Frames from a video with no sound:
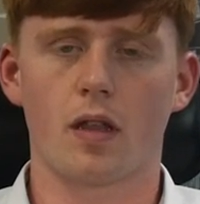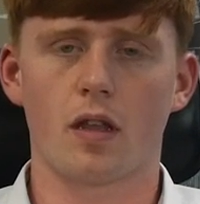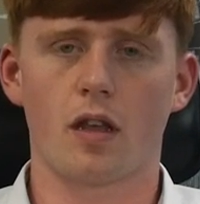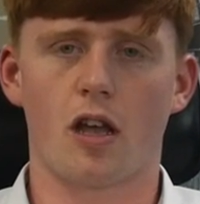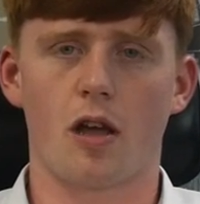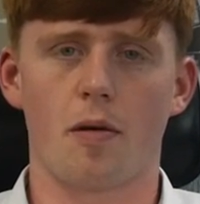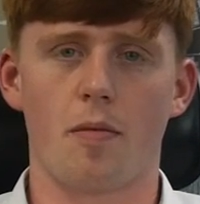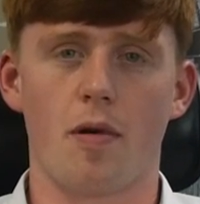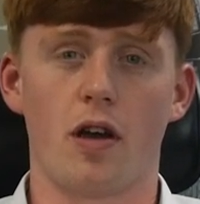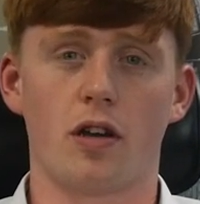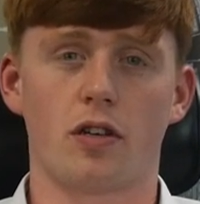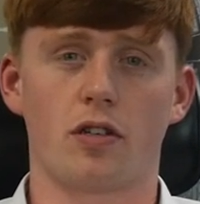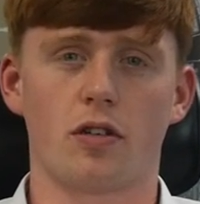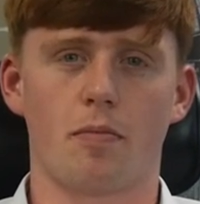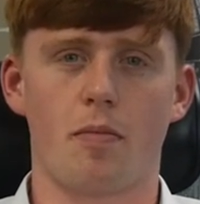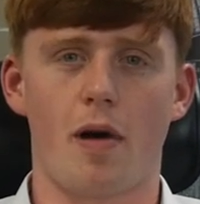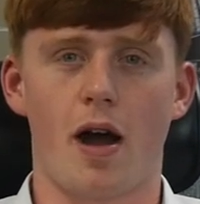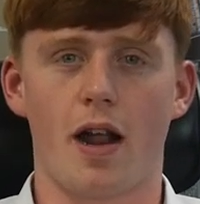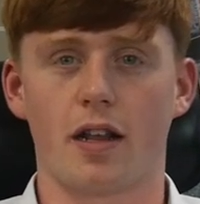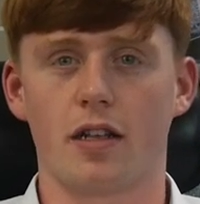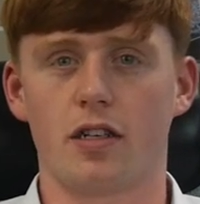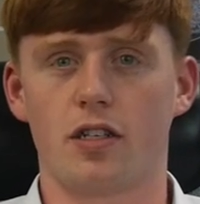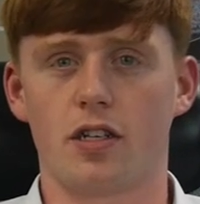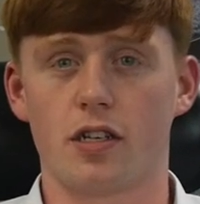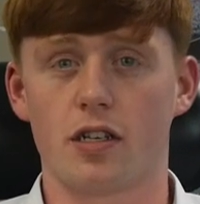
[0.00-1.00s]
commercial
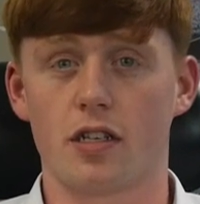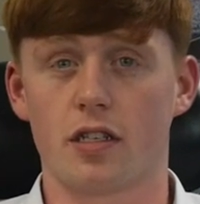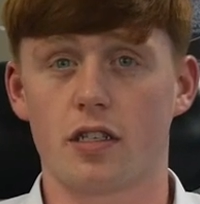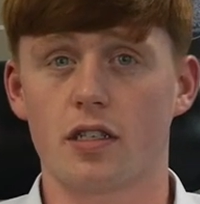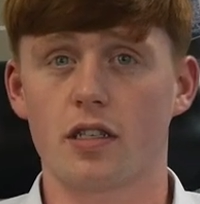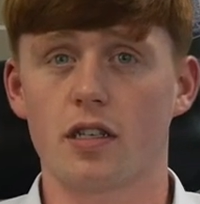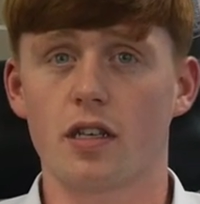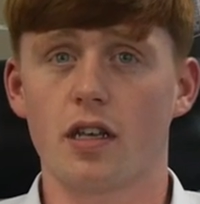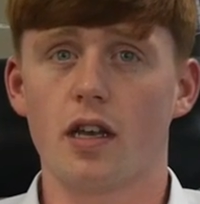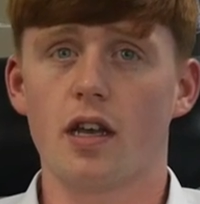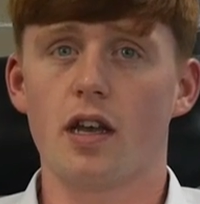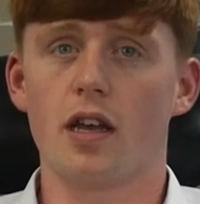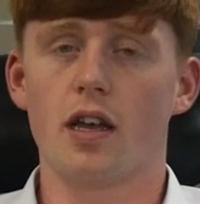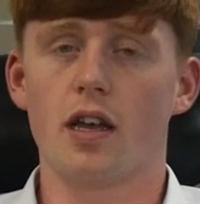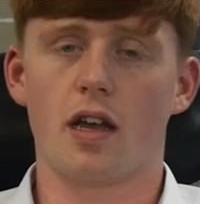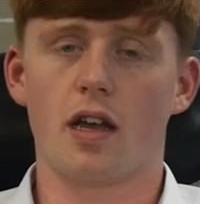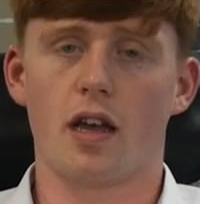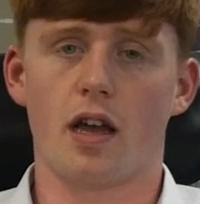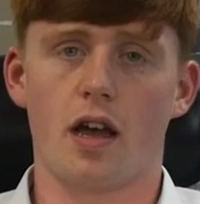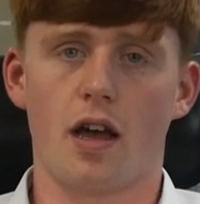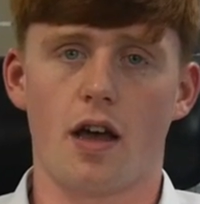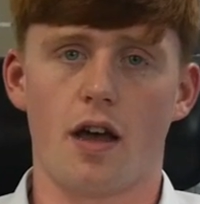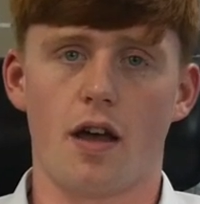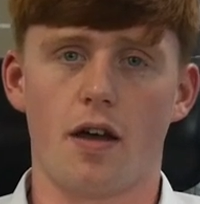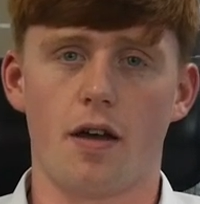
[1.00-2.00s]
managers,
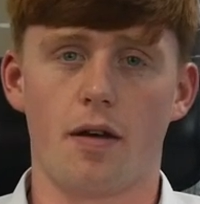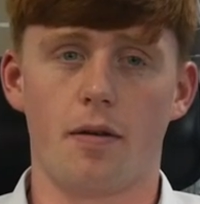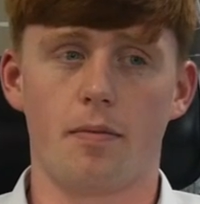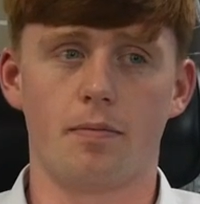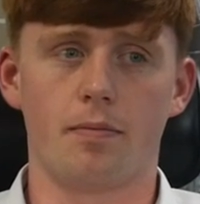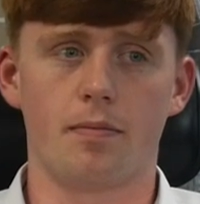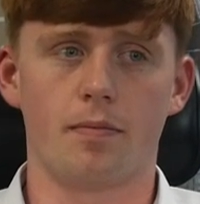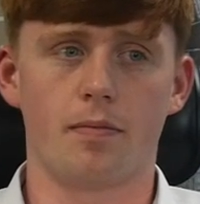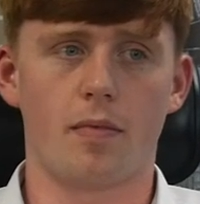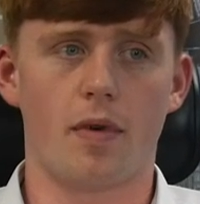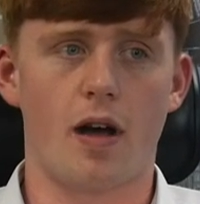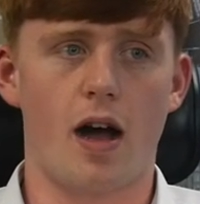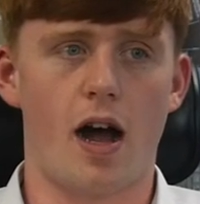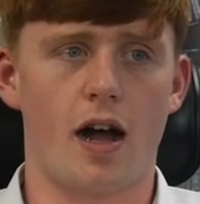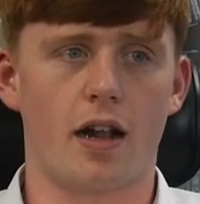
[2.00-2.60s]
and